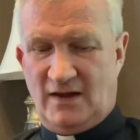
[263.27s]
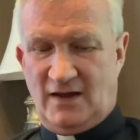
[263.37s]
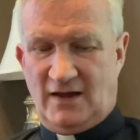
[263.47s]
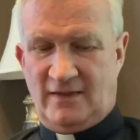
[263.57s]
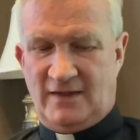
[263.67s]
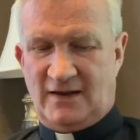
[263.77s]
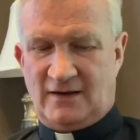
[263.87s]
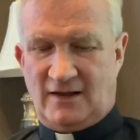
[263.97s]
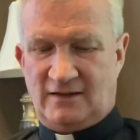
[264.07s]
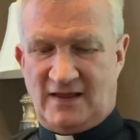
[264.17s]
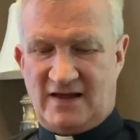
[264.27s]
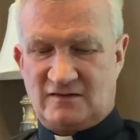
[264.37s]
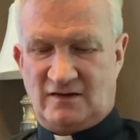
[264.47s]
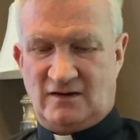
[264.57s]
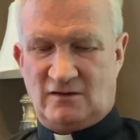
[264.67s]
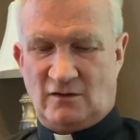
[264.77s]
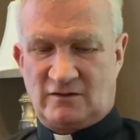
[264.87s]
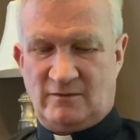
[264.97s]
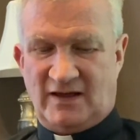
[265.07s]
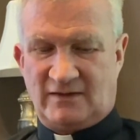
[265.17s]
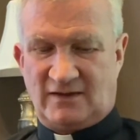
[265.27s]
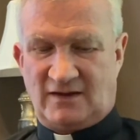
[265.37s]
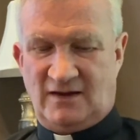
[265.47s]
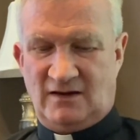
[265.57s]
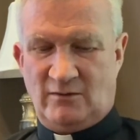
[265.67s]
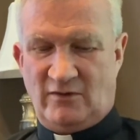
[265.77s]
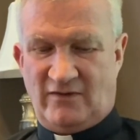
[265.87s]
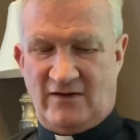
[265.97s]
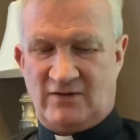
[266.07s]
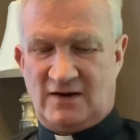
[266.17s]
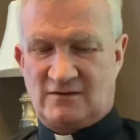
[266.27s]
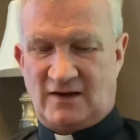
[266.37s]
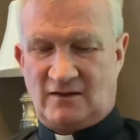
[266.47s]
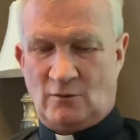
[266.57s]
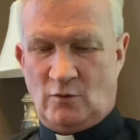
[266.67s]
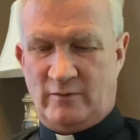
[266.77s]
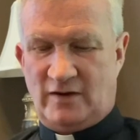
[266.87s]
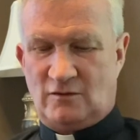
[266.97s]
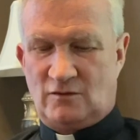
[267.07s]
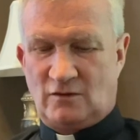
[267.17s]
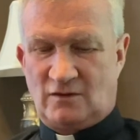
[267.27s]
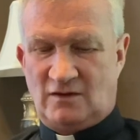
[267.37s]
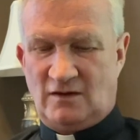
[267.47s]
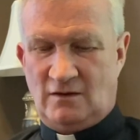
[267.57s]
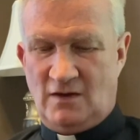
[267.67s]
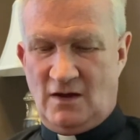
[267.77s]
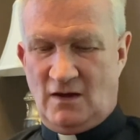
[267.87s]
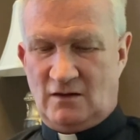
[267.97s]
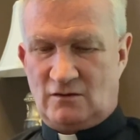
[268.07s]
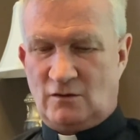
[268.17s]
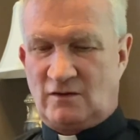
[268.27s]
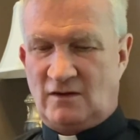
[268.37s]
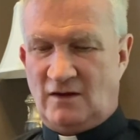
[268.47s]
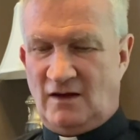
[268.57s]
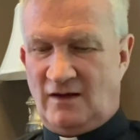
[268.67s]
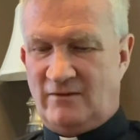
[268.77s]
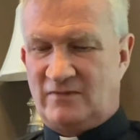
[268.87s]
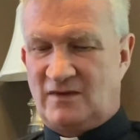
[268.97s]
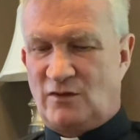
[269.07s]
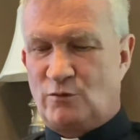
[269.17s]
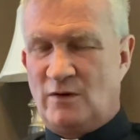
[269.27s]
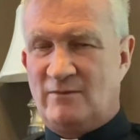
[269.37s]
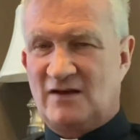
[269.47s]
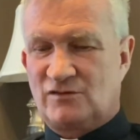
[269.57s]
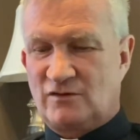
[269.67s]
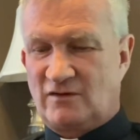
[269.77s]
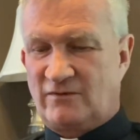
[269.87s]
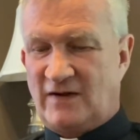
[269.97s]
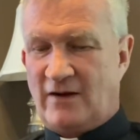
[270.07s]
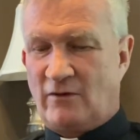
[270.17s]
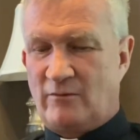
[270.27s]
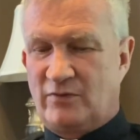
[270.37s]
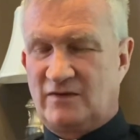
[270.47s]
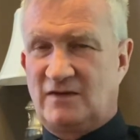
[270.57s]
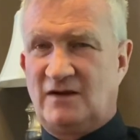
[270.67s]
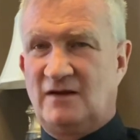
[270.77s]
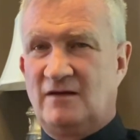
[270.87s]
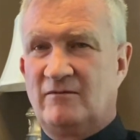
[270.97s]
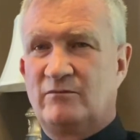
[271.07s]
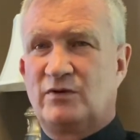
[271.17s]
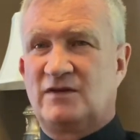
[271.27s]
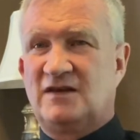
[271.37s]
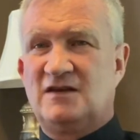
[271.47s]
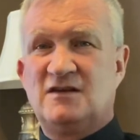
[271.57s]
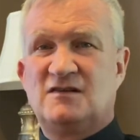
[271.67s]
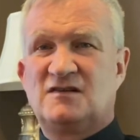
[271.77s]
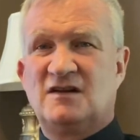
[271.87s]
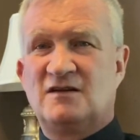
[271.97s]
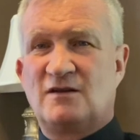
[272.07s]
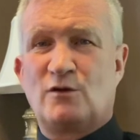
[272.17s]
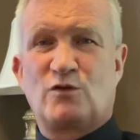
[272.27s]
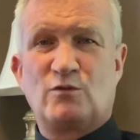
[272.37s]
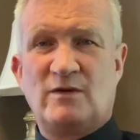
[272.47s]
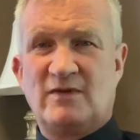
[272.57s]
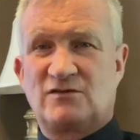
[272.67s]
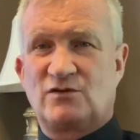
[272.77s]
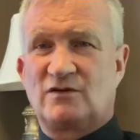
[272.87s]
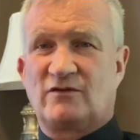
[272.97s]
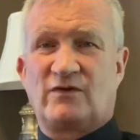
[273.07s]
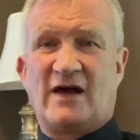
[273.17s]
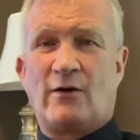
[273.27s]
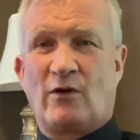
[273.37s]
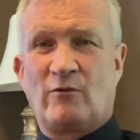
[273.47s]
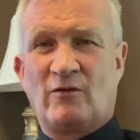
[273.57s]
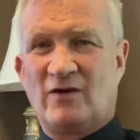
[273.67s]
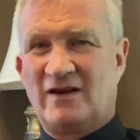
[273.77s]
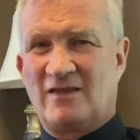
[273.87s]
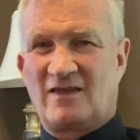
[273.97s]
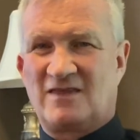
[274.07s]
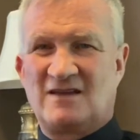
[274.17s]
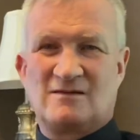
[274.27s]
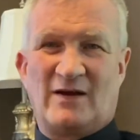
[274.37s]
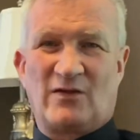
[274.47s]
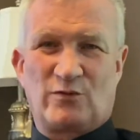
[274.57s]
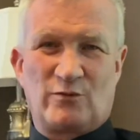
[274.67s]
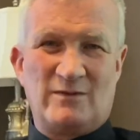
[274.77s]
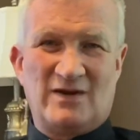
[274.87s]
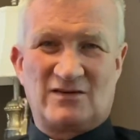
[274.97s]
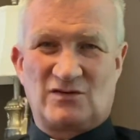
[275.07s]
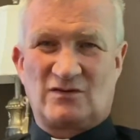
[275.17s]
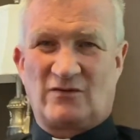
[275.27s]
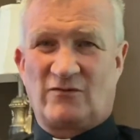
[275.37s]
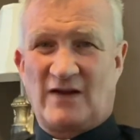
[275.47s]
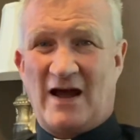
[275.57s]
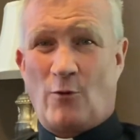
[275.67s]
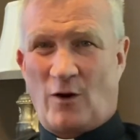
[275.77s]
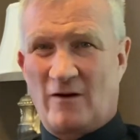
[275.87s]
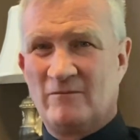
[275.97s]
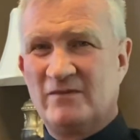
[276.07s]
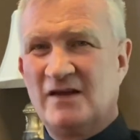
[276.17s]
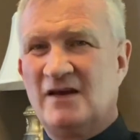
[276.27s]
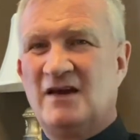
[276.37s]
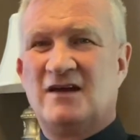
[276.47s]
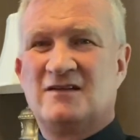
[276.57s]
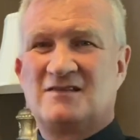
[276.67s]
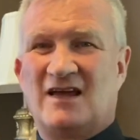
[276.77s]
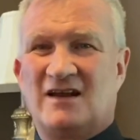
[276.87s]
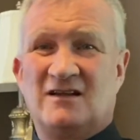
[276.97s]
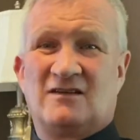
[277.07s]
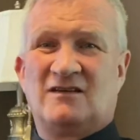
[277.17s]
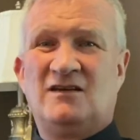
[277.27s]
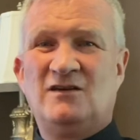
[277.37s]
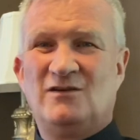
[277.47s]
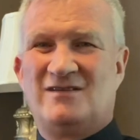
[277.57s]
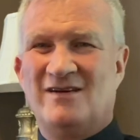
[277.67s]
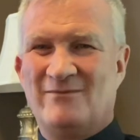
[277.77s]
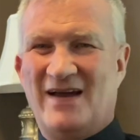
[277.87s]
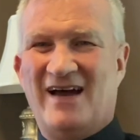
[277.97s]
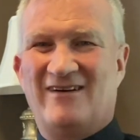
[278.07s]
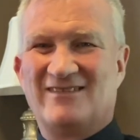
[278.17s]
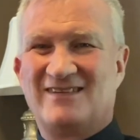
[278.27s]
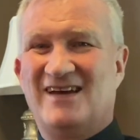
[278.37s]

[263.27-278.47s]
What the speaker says: And then lastly, he talks about the kingdom of heaven is like the woman who took the 3 measures of flour and put the yeast into the 3 measures of flour. Well, one of the things about 3 measures of flour is that it's a huge amount.